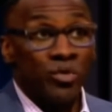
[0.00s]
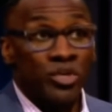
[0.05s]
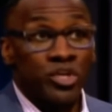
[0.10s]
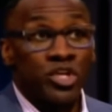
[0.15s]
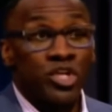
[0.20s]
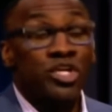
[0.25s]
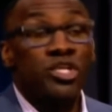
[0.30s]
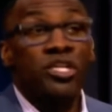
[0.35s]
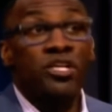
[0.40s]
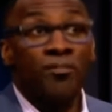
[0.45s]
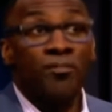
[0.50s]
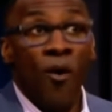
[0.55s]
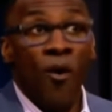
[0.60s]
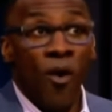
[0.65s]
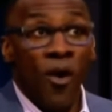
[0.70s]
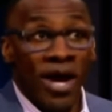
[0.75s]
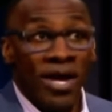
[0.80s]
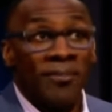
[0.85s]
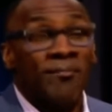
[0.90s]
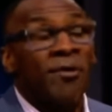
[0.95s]
to this
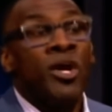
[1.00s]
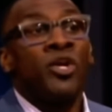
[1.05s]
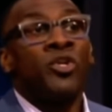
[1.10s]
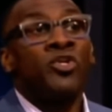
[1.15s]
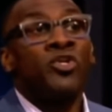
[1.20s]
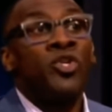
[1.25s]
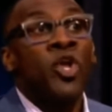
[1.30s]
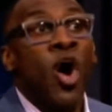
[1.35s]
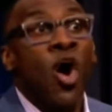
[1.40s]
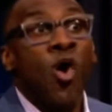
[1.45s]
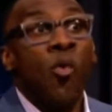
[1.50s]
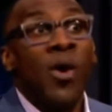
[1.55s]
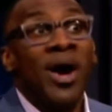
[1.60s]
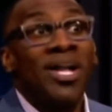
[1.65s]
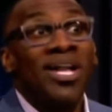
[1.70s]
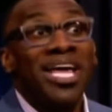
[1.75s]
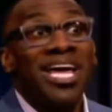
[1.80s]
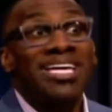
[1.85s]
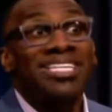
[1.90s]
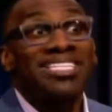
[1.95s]
point, no one
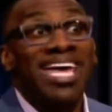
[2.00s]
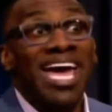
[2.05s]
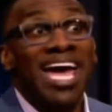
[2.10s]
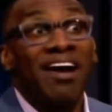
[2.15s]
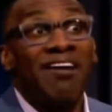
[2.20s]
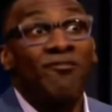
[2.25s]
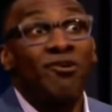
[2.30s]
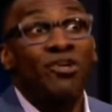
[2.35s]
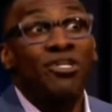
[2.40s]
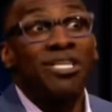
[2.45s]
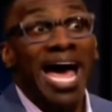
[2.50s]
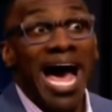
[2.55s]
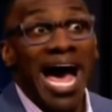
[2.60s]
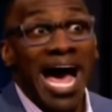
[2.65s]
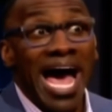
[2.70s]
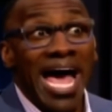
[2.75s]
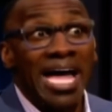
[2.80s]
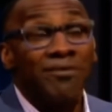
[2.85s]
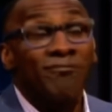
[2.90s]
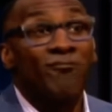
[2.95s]
has ever
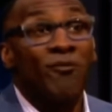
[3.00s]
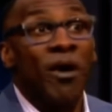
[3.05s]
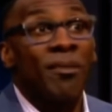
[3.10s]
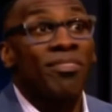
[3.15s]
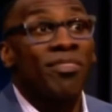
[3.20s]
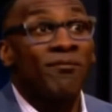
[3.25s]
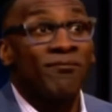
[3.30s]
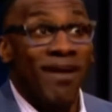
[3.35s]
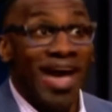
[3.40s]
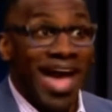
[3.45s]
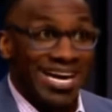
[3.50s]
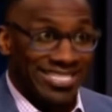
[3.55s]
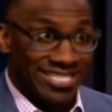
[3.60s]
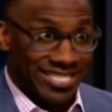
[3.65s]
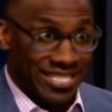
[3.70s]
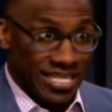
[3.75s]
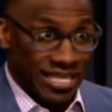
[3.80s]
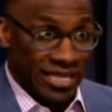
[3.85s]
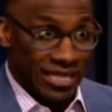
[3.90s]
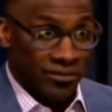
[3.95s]
died from the
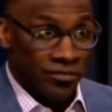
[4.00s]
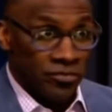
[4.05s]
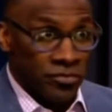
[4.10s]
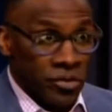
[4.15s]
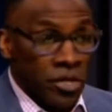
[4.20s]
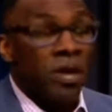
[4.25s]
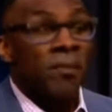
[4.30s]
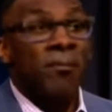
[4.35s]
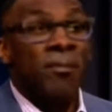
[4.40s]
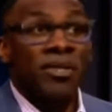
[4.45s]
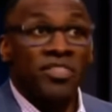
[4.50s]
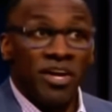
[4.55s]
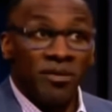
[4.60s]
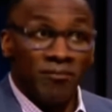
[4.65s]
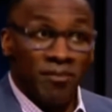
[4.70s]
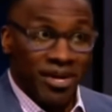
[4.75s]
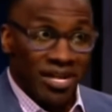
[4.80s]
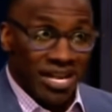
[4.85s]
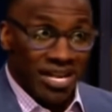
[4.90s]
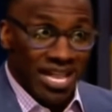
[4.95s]
vaccine. But there have
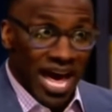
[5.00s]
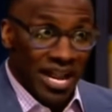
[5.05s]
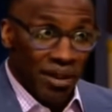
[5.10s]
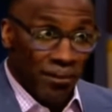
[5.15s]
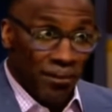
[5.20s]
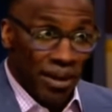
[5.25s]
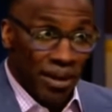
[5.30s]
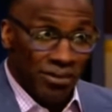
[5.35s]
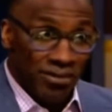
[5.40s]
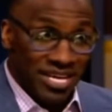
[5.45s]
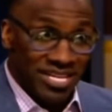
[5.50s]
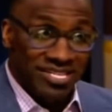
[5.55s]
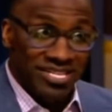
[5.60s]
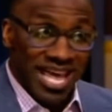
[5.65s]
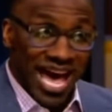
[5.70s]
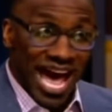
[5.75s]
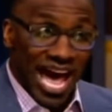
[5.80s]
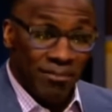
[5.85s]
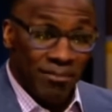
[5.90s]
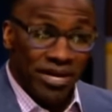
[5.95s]
been a lot of people that's
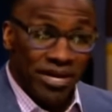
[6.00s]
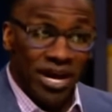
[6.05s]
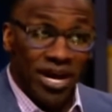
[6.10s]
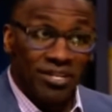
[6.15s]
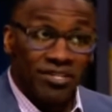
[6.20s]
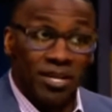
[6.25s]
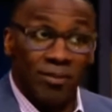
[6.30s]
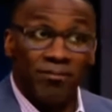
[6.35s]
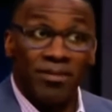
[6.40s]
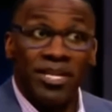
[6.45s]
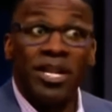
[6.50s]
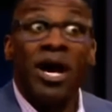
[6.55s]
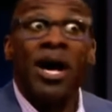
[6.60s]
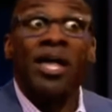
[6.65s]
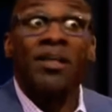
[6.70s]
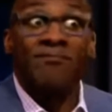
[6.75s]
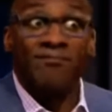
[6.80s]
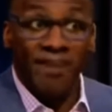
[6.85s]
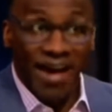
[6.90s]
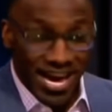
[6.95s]
died because they've been
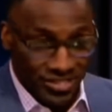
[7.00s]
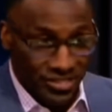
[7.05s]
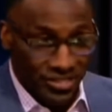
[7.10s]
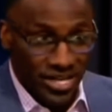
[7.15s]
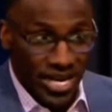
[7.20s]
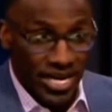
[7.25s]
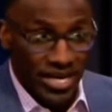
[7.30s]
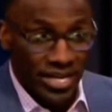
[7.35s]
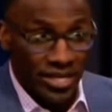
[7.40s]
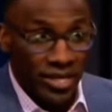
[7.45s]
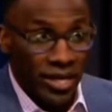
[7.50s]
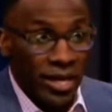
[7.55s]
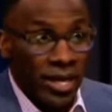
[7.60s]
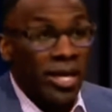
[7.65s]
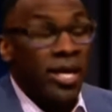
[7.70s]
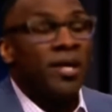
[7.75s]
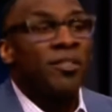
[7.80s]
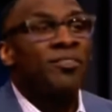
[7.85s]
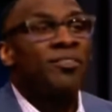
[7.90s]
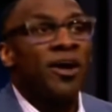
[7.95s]
unvaccinated.
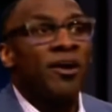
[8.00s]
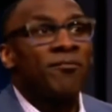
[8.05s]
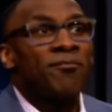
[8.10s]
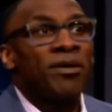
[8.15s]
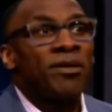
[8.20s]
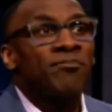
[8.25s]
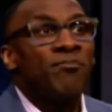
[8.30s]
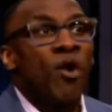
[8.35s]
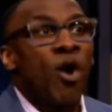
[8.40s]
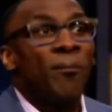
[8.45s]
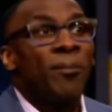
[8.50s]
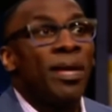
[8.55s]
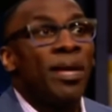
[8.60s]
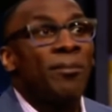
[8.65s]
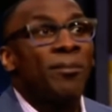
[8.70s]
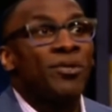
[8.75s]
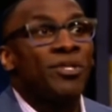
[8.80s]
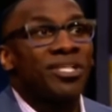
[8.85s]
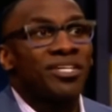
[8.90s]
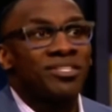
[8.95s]
Yep. There have been more
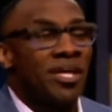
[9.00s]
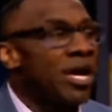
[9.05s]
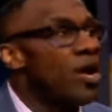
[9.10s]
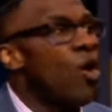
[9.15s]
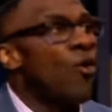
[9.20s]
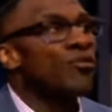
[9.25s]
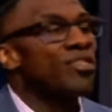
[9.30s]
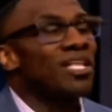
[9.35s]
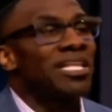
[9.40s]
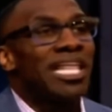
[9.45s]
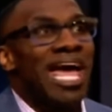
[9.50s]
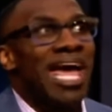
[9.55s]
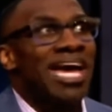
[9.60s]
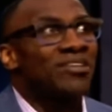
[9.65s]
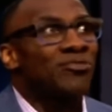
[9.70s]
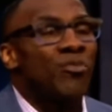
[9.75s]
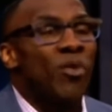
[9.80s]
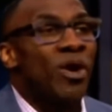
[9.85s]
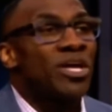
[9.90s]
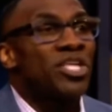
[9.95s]
people that over the
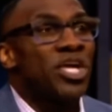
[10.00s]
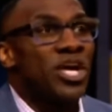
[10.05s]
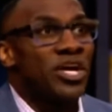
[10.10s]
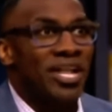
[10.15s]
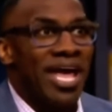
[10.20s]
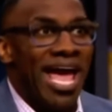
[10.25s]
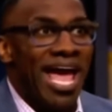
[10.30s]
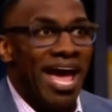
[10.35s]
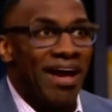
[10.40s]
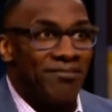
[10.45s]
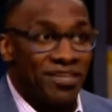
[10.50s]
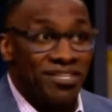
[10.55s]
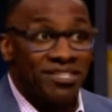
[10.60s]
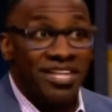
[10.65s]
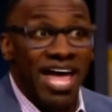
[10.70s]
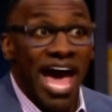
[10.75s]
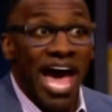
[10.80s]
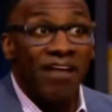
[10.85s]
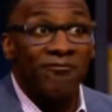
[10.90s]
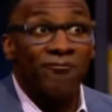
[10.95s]
last, year and a half that's
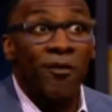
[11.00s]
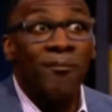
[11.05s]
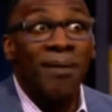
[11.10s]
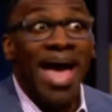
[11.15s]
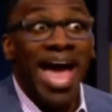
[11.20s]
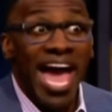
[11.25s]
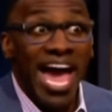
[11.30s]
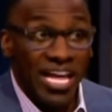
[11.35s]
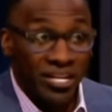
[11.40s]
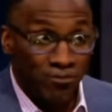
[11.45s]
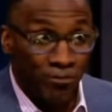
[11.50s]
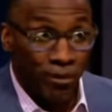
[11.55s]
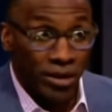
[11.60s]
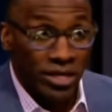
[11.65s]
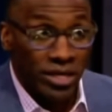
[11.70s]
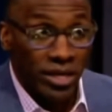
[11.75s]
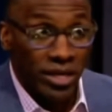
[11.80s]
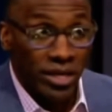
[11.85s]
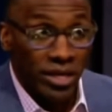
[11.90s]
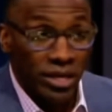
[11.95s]
died from aspirin
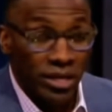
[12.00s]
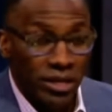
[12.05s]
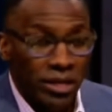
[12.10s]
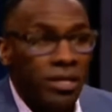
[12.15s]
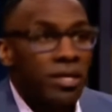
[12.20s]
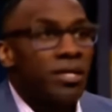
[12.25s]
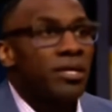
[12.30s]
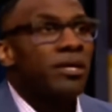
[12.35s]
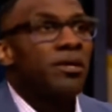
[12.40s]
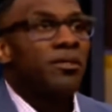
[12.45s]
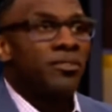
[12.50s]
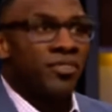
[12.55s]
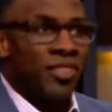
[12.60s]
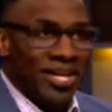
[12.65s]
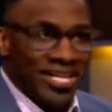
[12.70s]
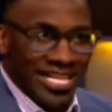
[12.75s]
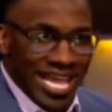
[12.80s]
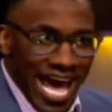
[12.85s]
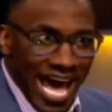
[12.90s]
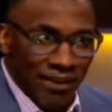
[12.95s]

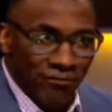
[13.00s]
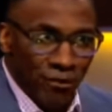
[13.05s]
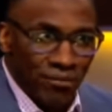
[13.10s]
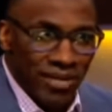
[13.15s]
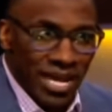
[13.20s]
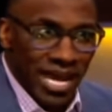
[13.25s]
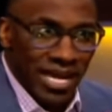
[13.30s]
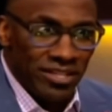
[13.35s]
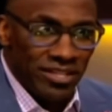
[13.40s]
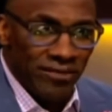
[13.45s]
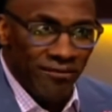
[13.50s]
than died from taking the